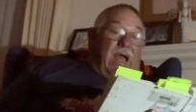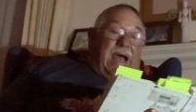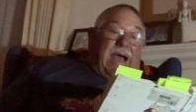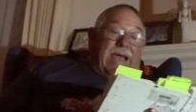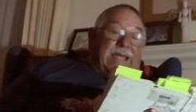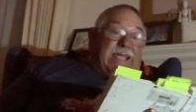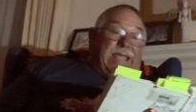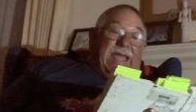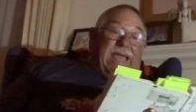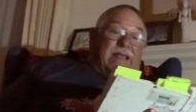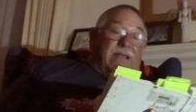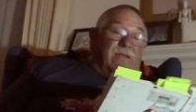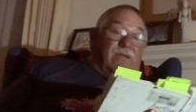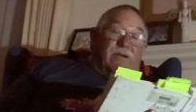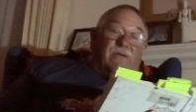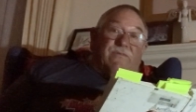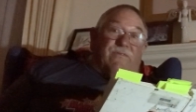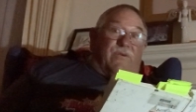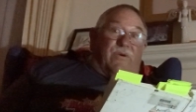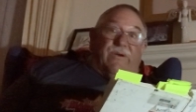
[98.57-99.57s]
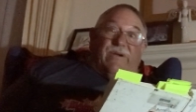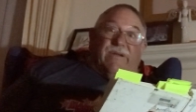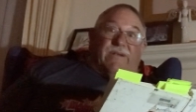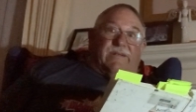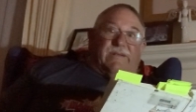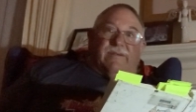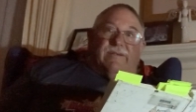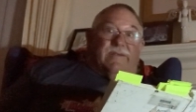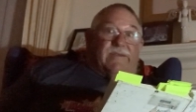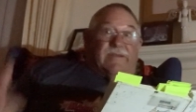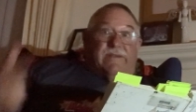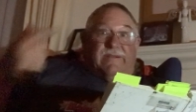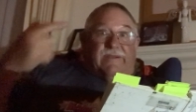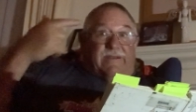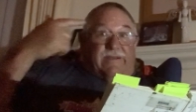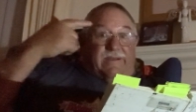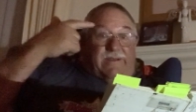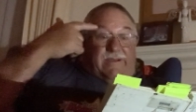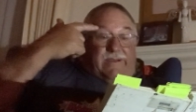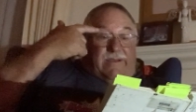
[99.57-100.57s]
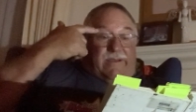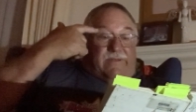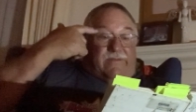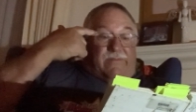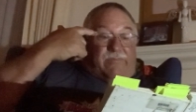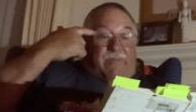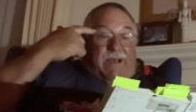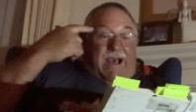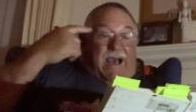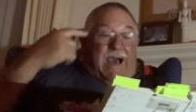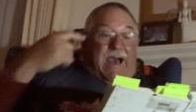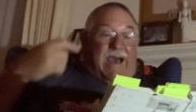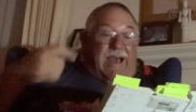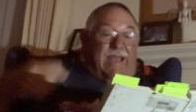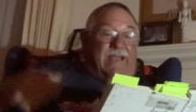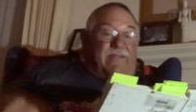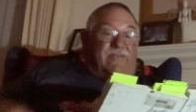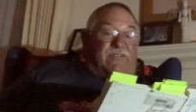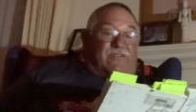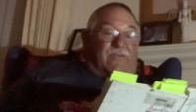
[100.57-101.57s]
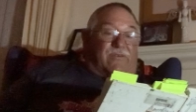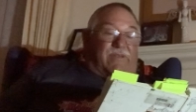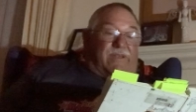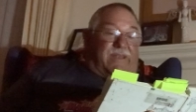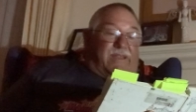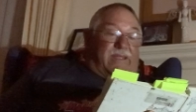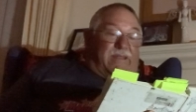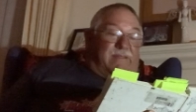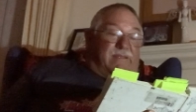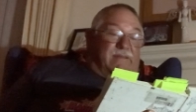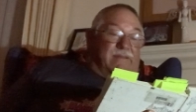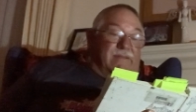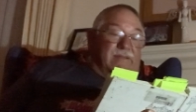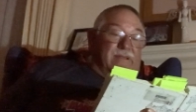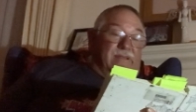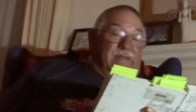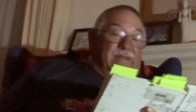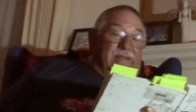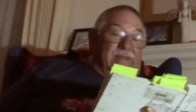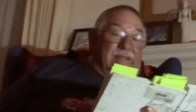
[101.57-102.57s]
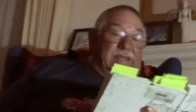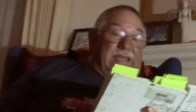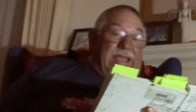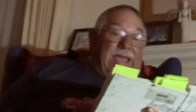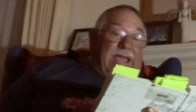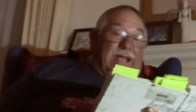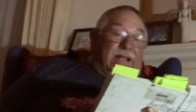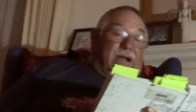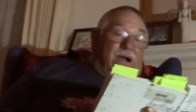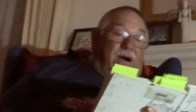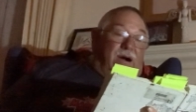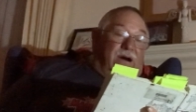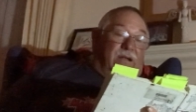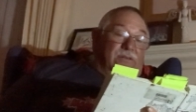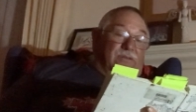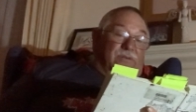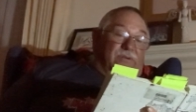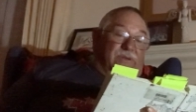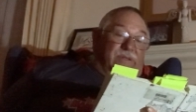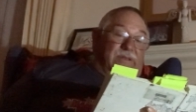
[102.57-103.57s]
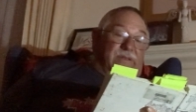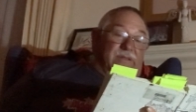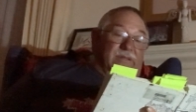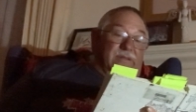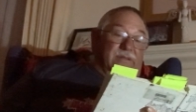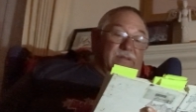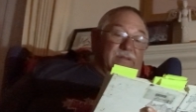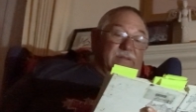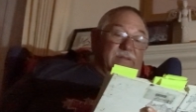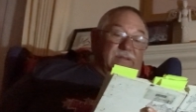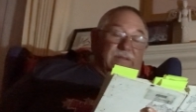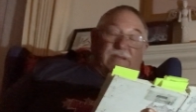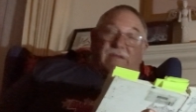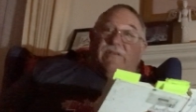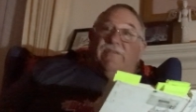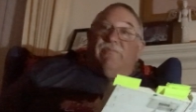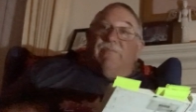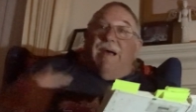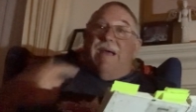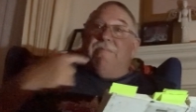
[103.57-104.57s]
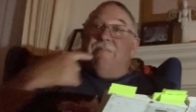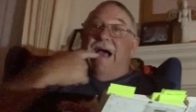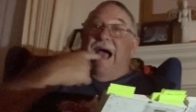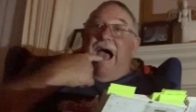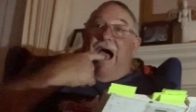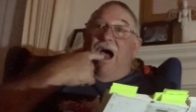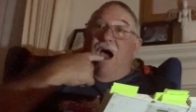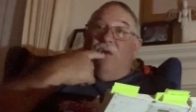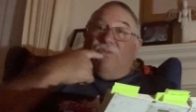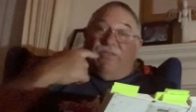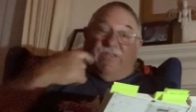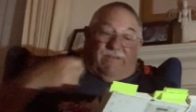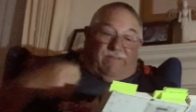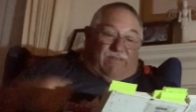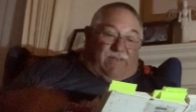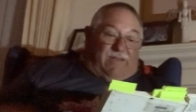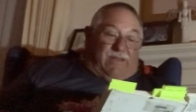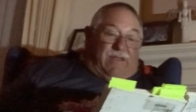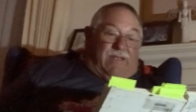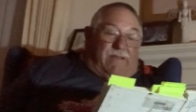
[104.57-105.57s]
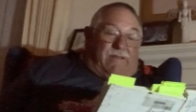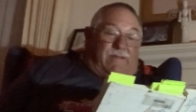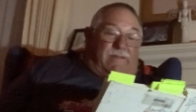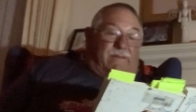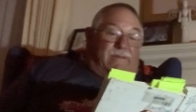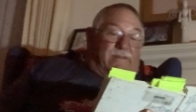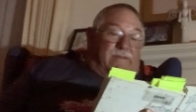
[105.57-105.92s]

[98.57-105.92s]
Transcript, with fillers: I can't look for it because my eyes are in it. Can't call to it because my mouth is in it.